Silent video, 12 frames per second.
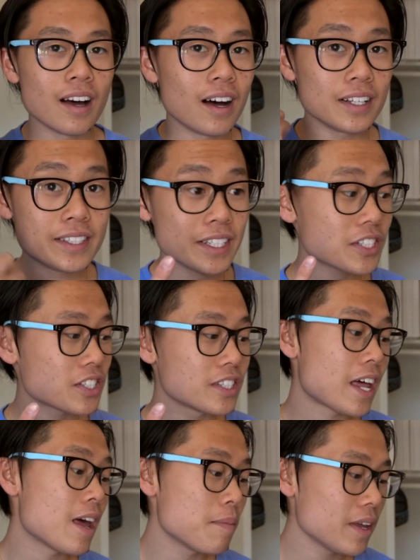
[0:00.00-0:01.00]
a dish
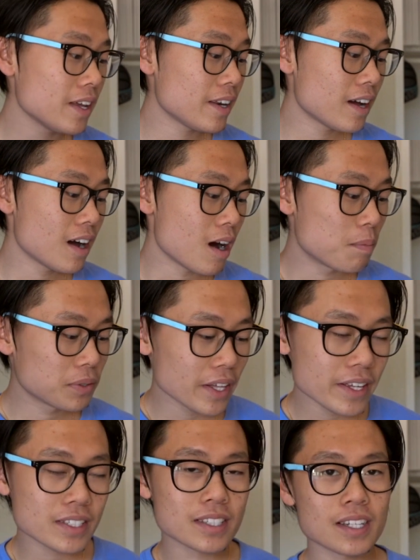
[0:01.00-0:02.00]
that I made, a
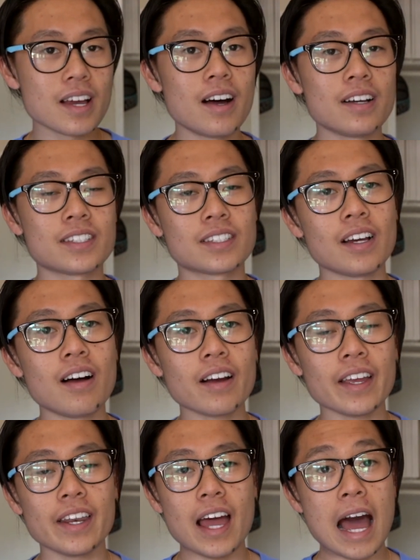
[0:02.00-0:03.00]
place, a
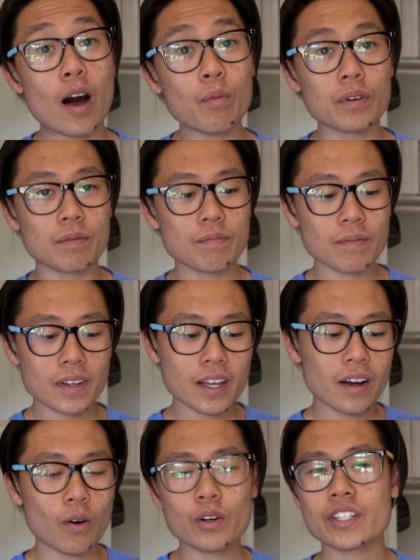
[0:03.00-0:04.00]
song, an album,
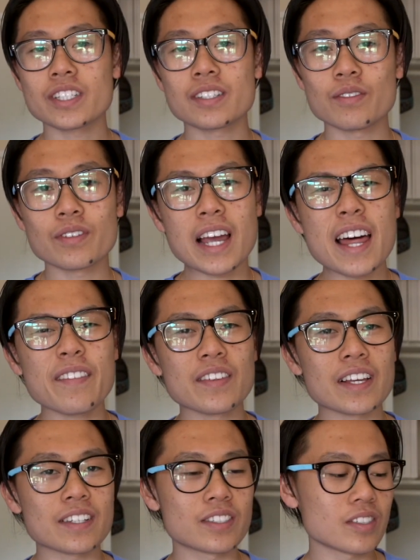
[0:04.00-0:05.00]
or just kind of
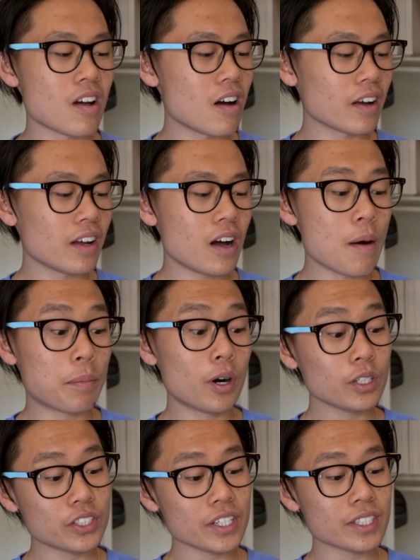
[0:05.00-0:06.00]
like a song, a
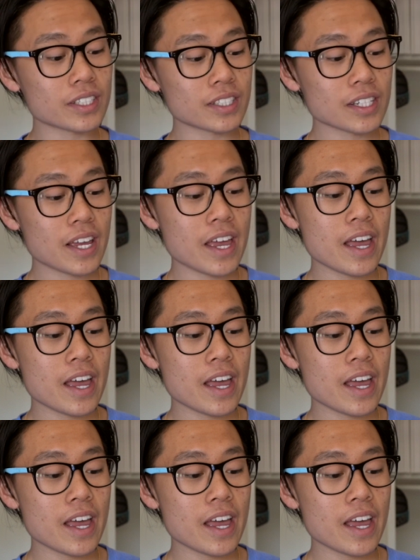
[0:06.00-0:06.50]
purchase,